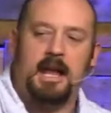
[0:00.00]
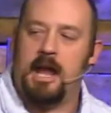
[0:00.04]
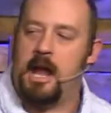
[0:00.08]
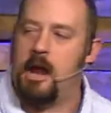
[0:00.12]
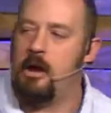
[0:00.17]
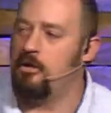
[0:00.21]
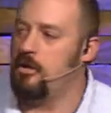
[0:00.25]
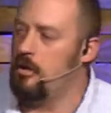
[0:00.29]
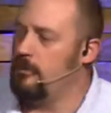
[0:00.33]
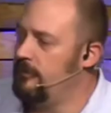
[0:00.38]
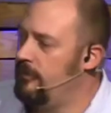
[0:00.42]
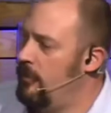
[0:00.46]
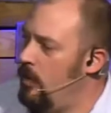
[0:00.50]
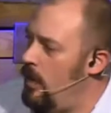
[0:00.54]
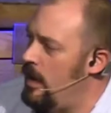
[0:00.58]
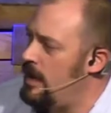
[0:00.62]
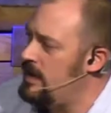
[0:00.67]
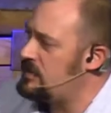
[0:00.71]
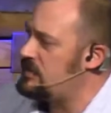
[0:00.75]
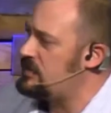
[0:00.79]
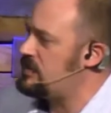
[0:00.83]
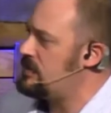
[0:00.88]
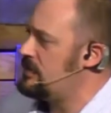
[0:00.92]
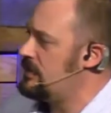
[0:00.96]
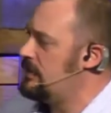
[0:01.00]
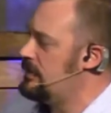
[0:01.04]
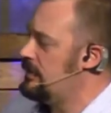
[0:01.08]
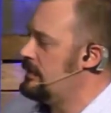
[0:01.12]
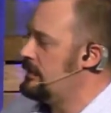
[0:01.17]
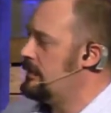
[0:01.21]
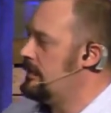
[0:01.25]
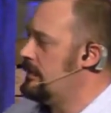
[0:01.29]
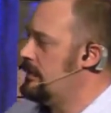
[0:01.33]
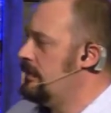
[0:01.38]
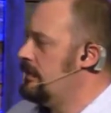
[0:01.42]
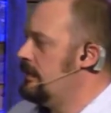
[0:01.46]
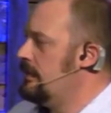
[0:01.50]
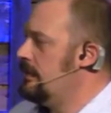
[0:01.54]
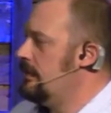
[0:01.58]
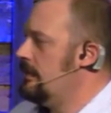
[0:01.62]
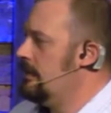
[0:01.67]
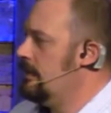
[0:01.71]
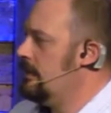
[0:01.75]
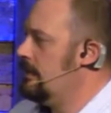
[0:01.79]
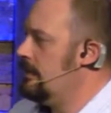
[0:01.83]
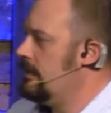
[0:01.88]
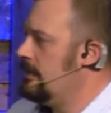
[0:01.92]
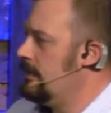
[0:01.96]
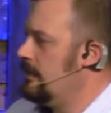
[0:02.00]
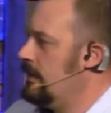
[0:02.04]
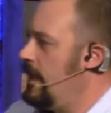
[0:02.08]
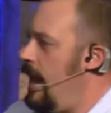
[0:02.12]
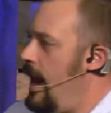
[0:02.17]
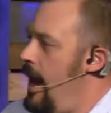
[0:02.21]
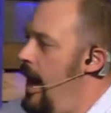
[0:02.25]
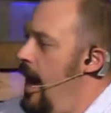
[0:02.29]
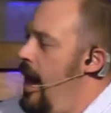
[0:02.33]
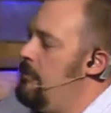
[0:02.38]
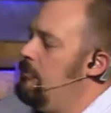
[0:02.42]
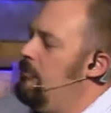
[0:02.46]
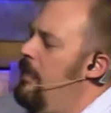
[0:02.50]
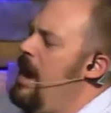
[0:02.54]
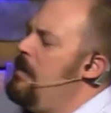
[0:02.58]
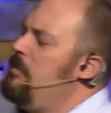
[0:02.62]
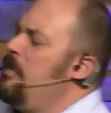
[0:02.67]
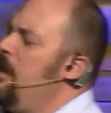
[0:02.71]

hear your voice. I might